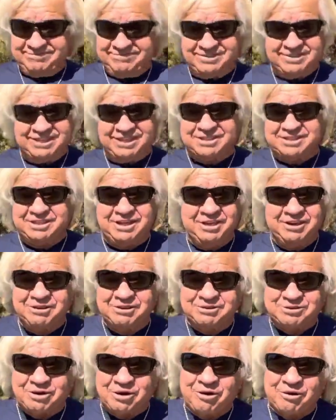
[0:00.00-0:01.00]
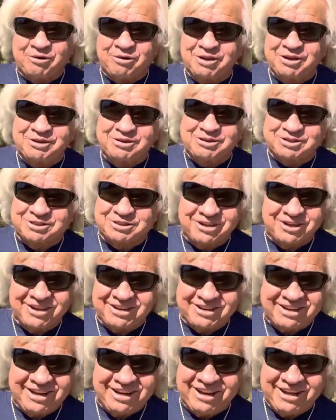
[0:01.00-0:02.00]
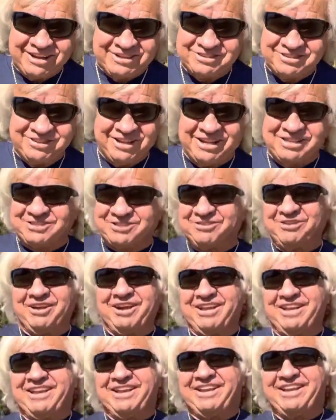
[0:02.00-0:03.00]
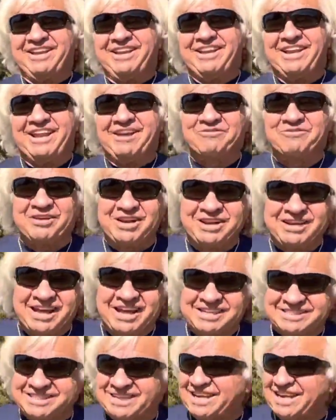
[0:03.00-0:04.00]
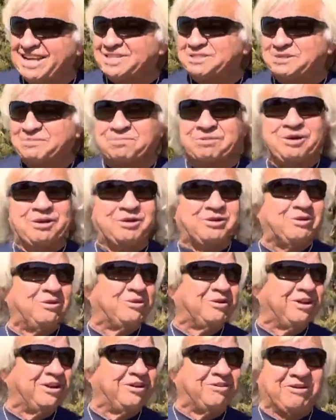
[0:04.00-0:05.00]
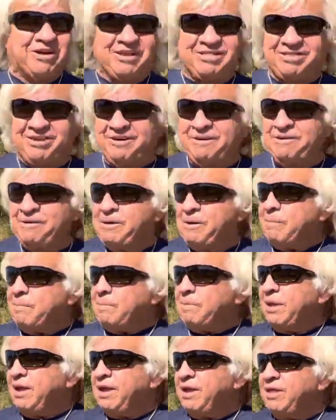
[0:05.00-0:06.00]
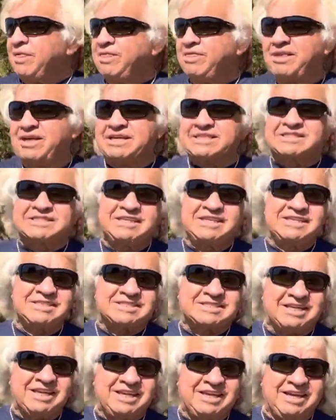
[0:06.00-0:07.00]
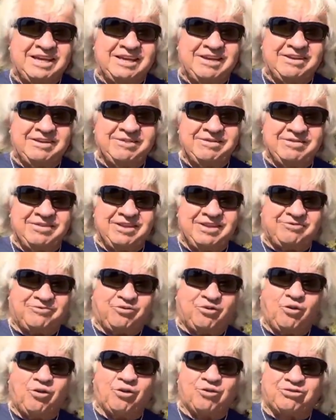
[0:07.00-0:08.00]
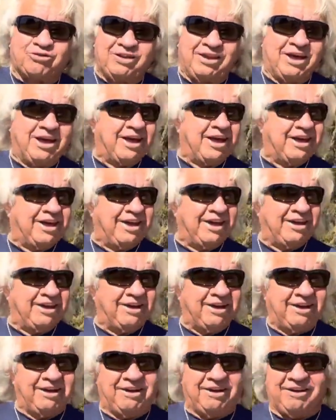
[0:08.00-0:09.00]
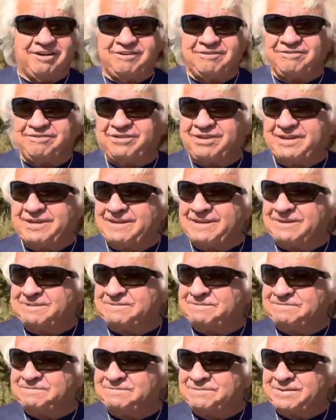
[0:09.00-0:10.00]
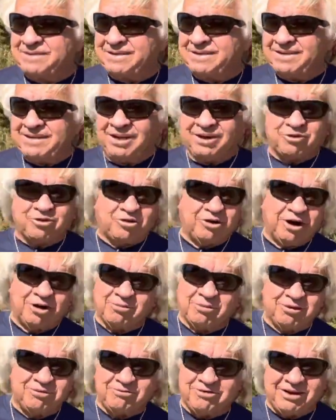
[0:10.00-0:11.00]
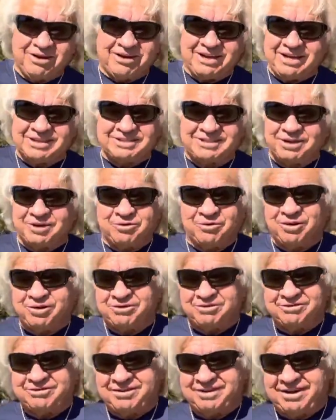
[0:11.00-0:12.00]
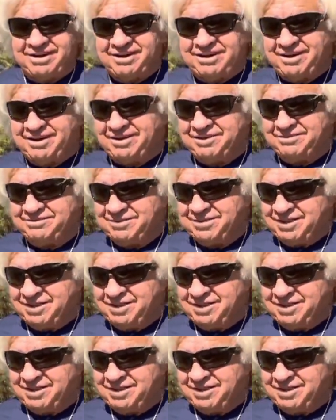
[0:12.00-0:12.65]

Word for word: 60 years old and you're still a teenager. That's great, isn't it? Isn't that fantastic? That's a pretty cool deal right there. This is the, the fourth day of incredibly fantastic weather. Uh,